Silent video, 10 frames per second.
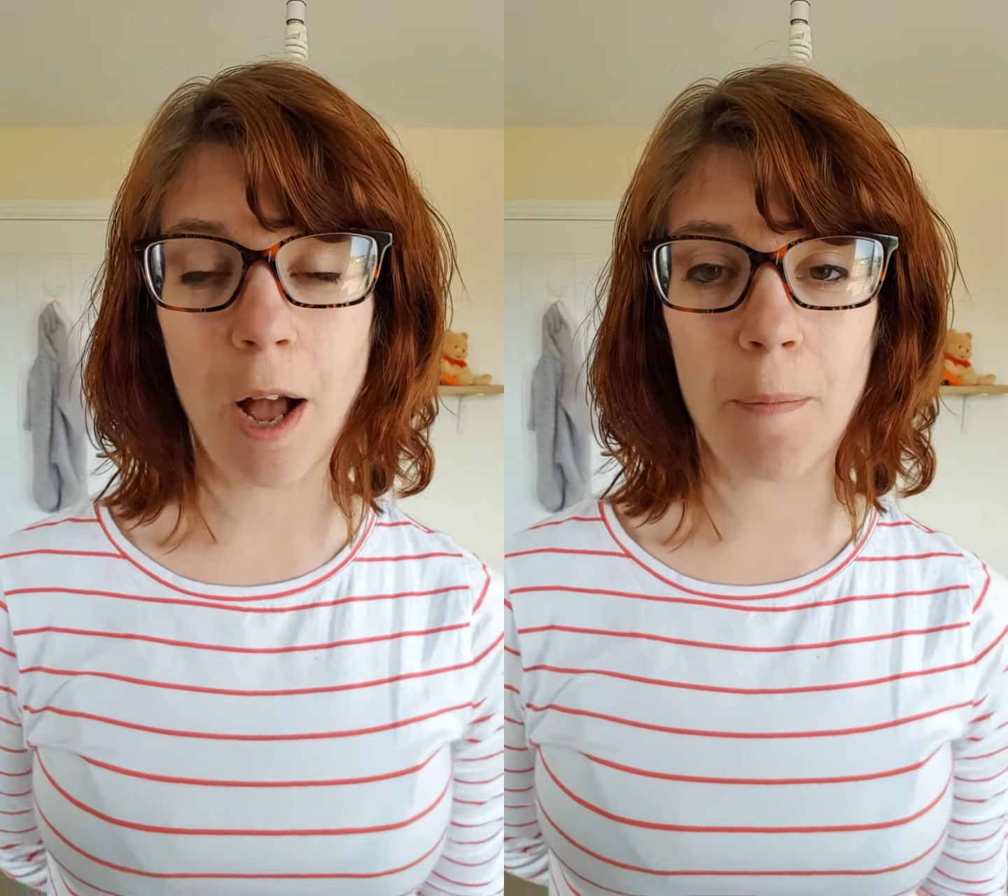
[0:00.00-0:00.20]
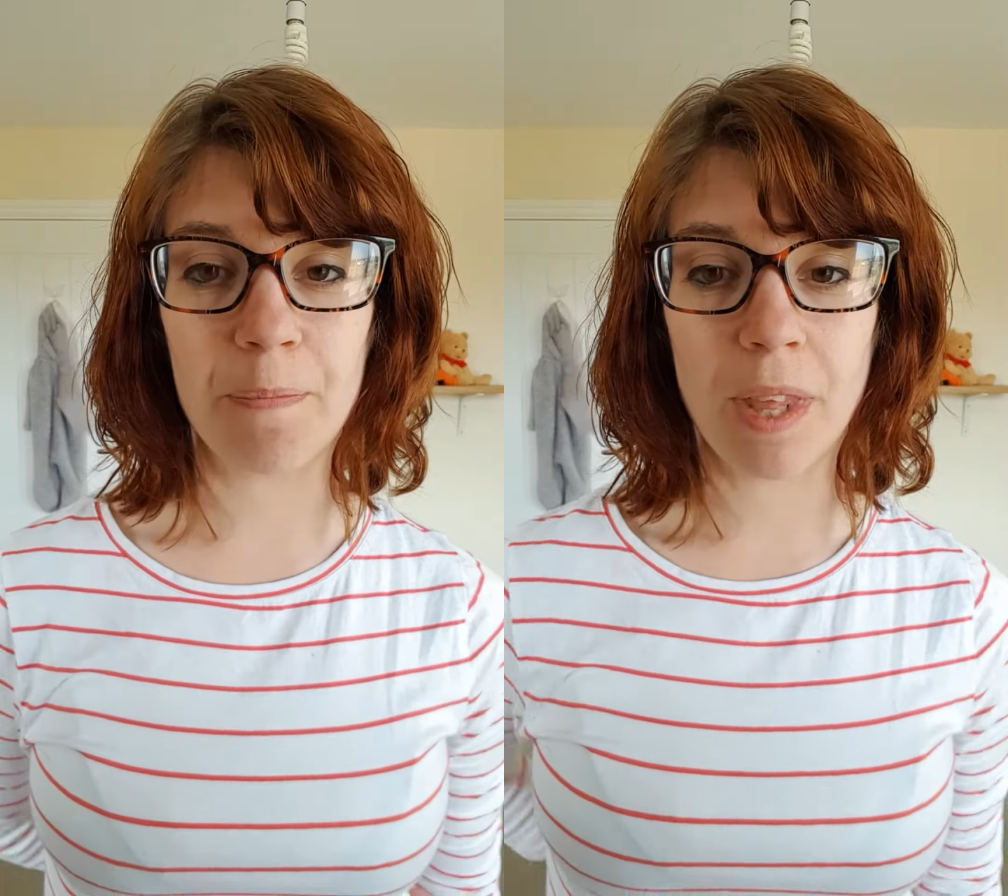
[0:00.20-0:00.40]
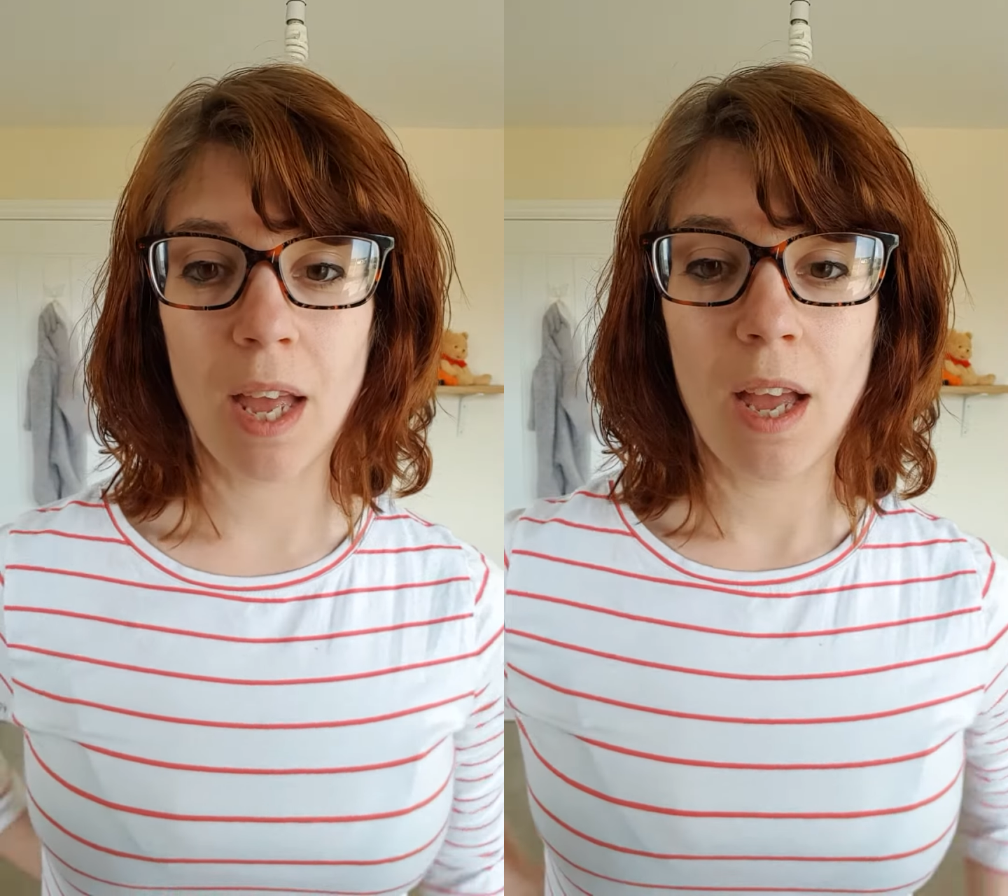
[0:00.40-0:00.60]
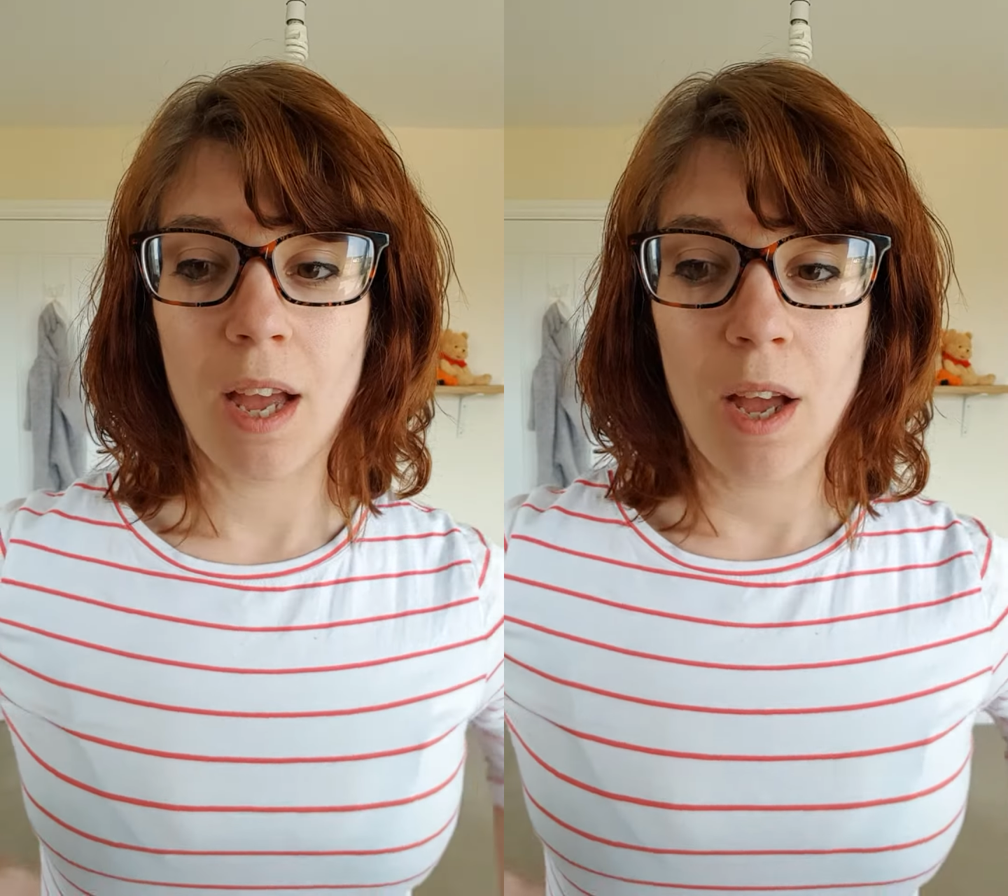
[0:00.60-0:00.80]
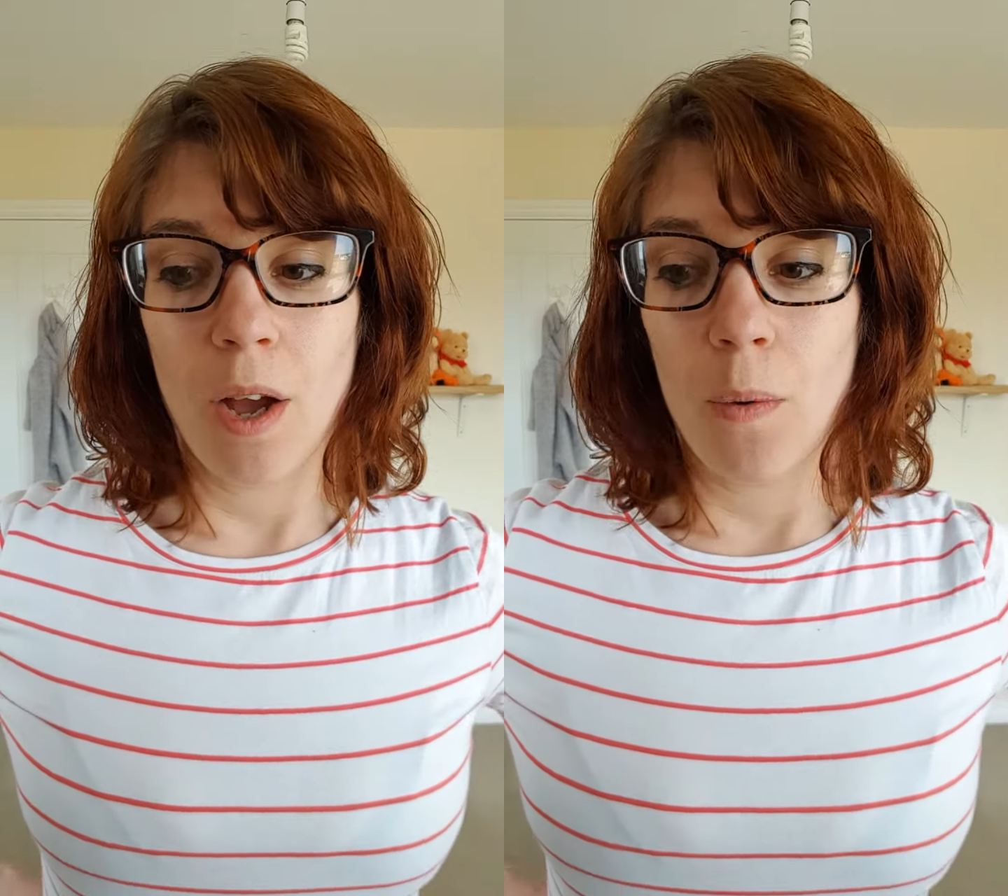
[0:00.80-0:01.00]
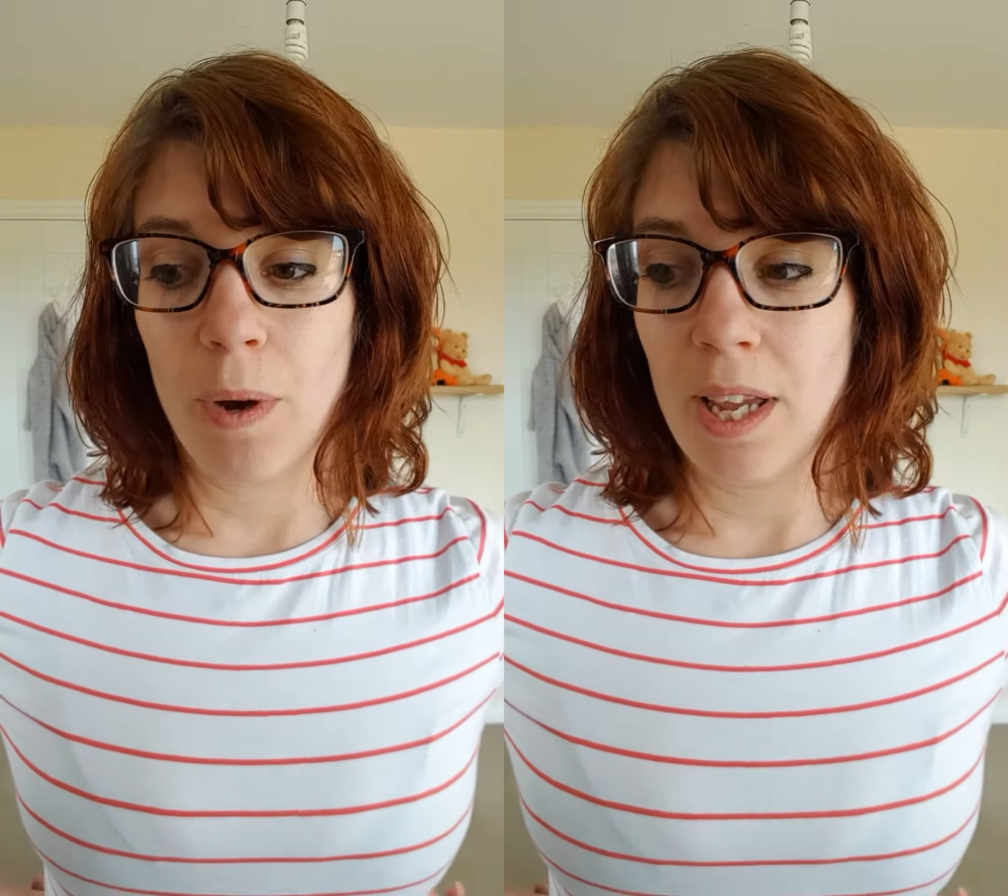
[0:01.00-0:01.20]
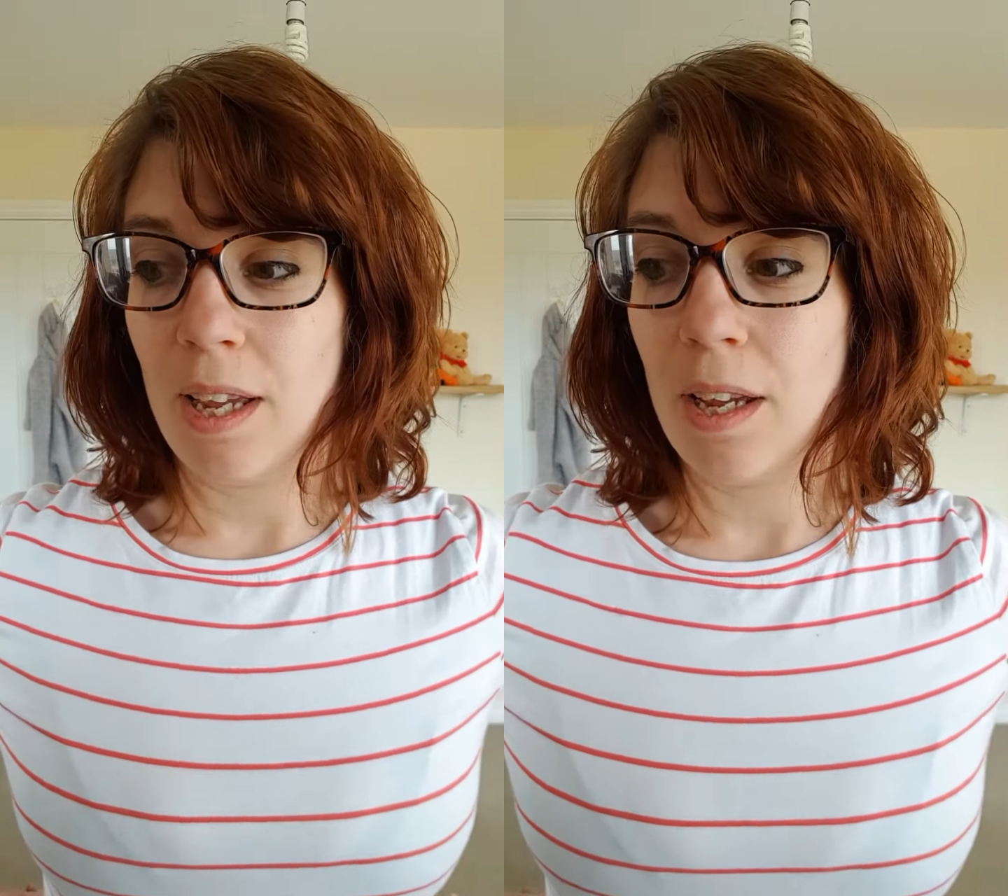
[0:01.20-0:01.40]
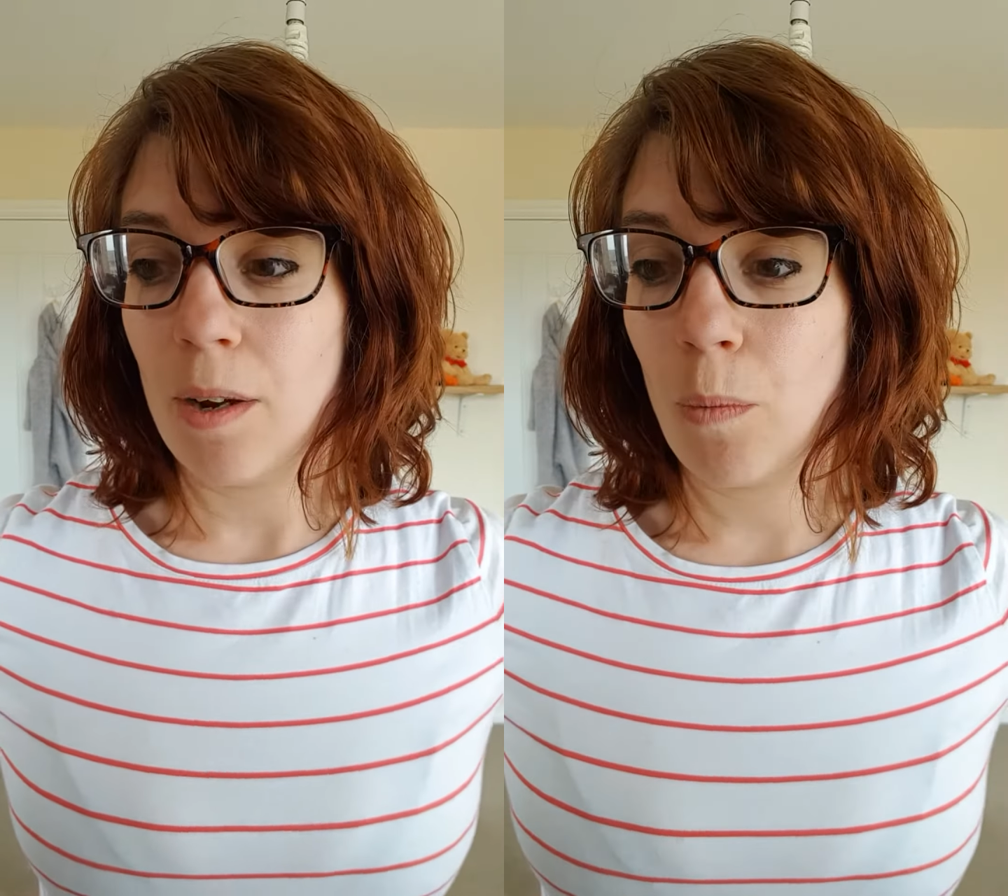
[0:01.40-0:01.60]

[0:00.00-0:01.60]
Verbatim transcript: Um, we